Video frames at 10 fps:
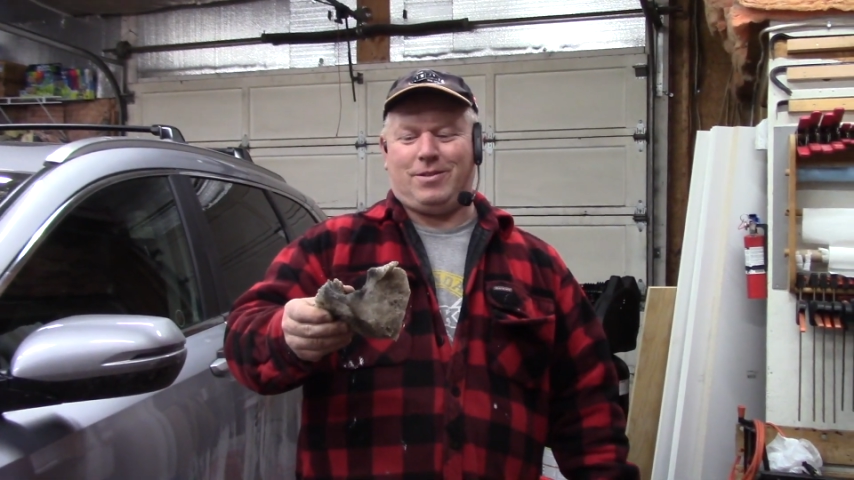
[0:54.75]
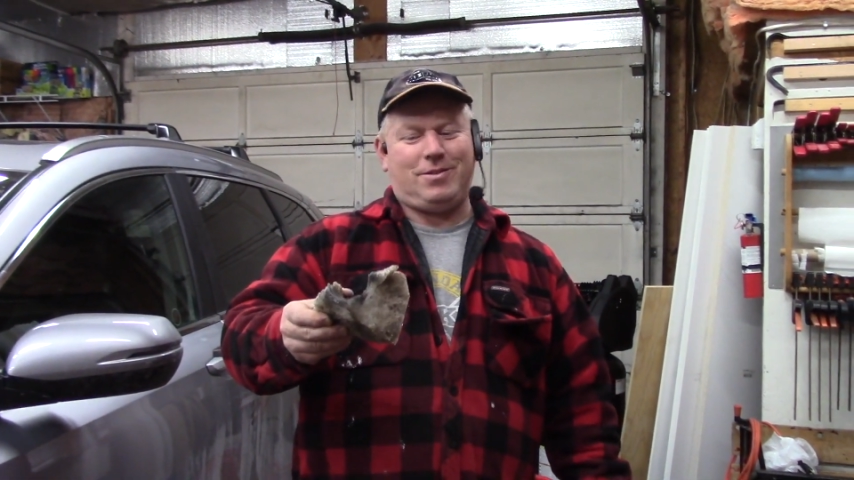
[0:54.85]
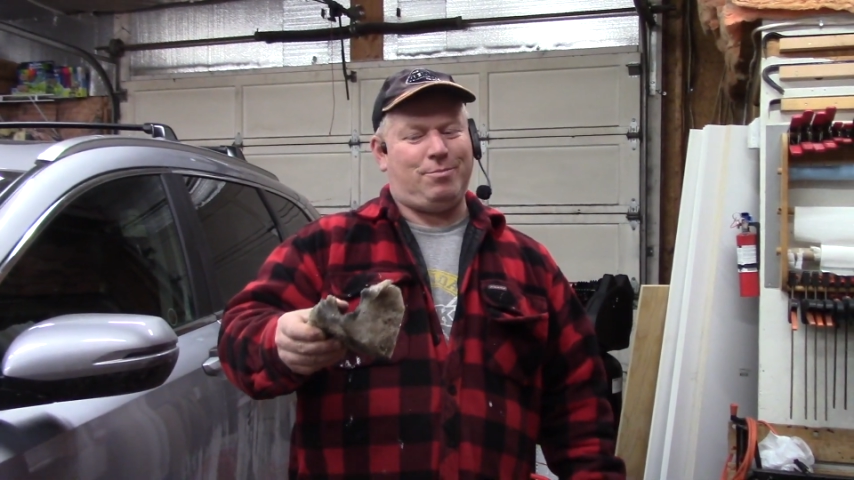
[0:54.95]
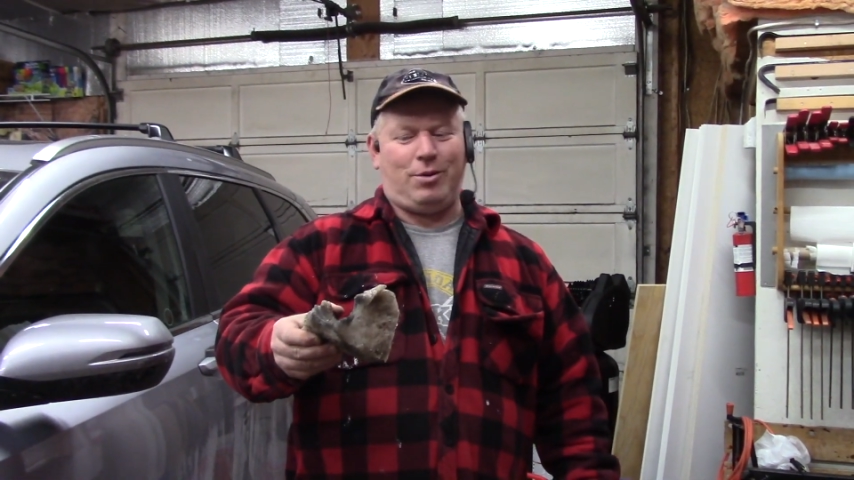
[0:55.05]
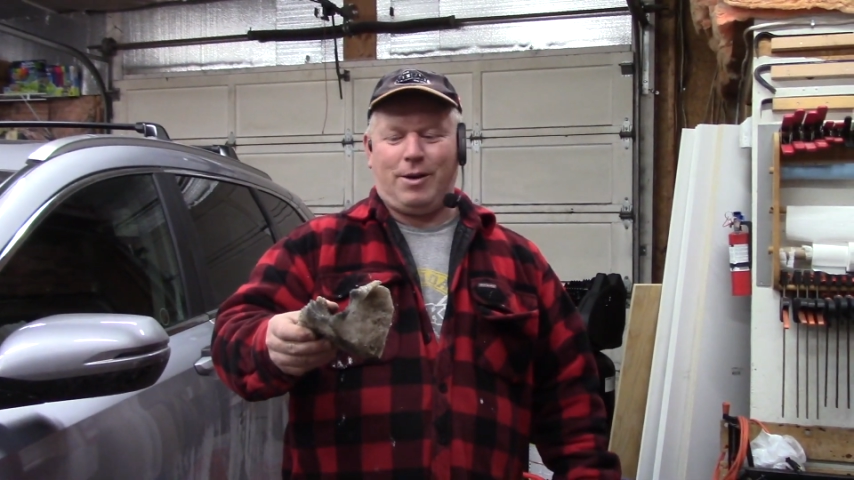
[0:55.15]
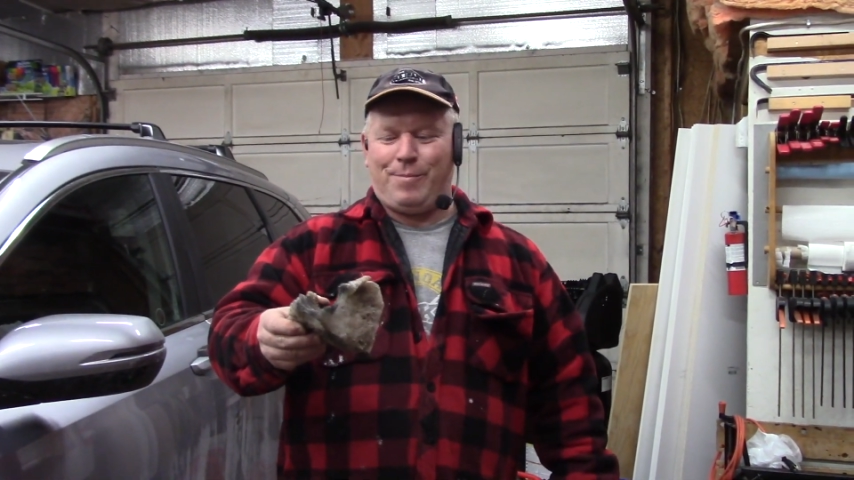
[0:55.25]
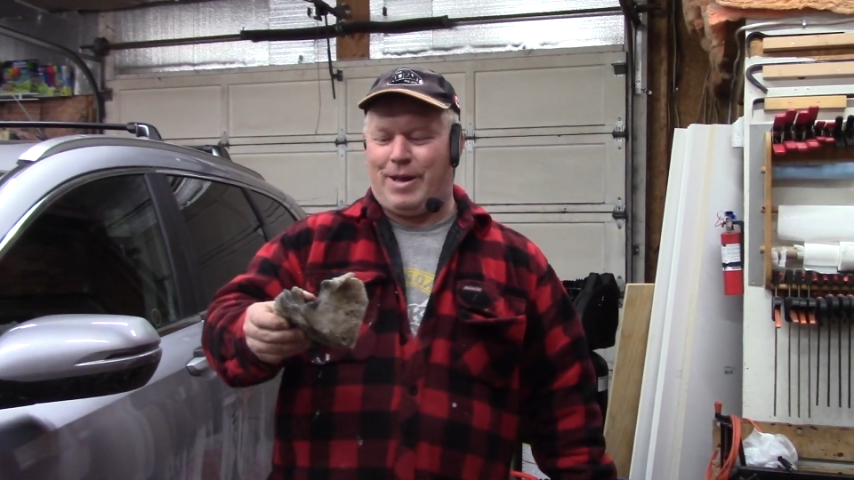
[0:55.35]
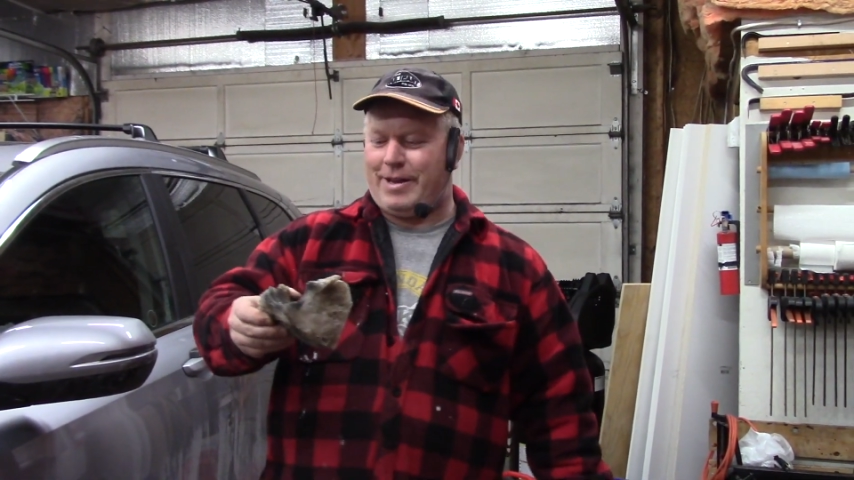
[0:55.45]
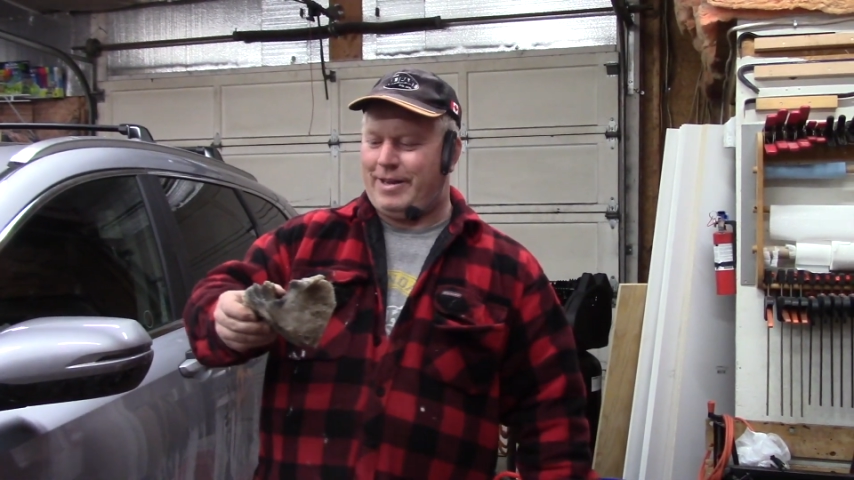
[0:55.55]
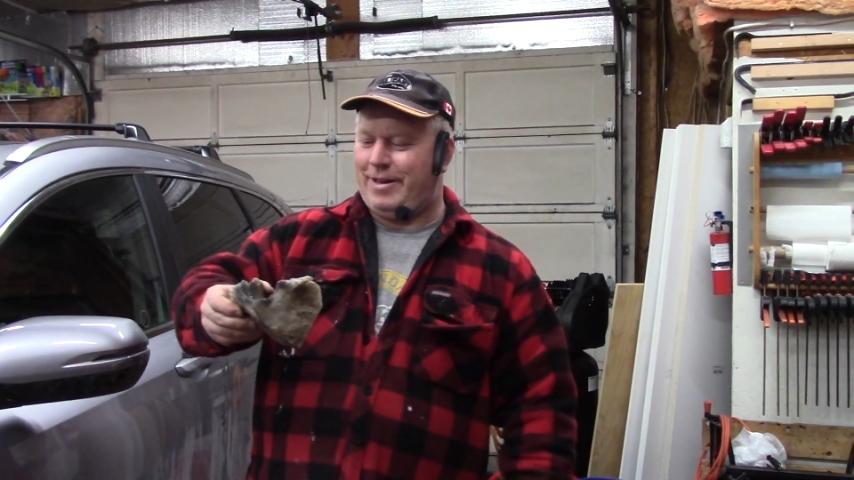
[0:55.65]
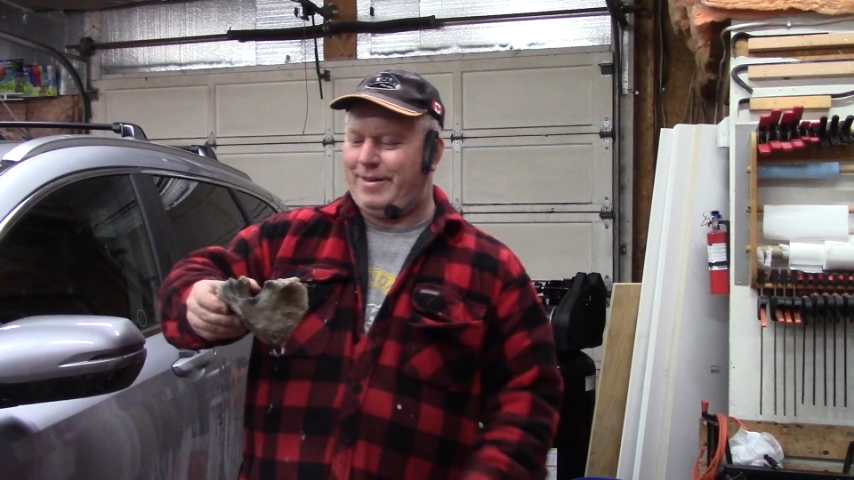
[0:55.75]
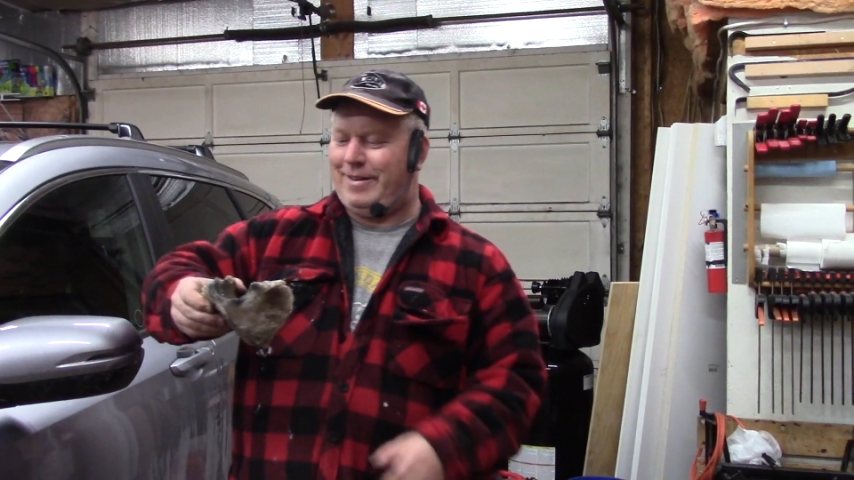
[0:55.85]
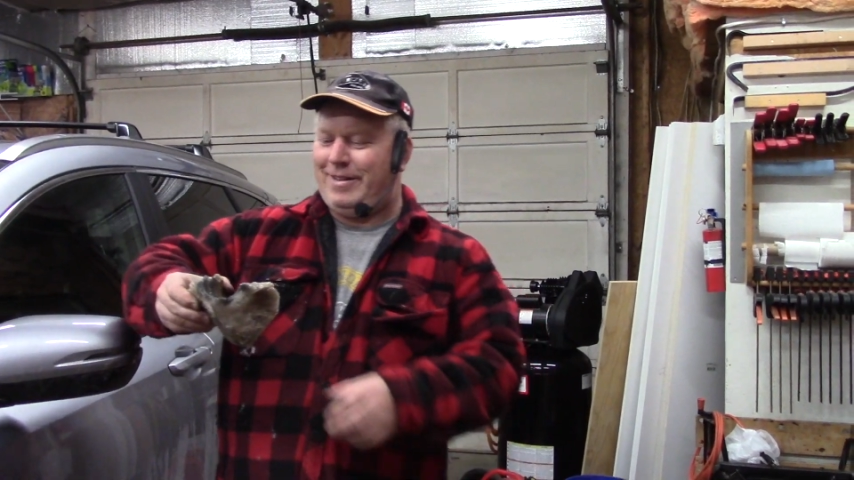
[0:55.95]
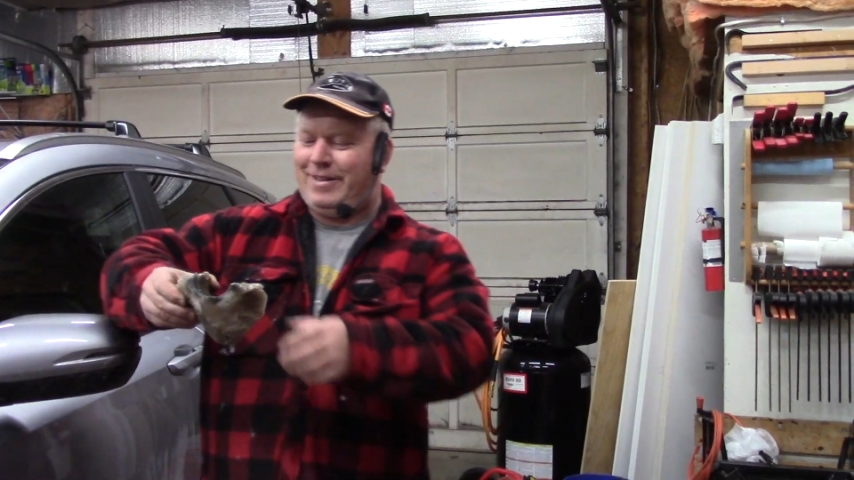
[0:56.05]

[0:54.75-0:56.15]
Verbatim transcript: I said, "Bring it back in,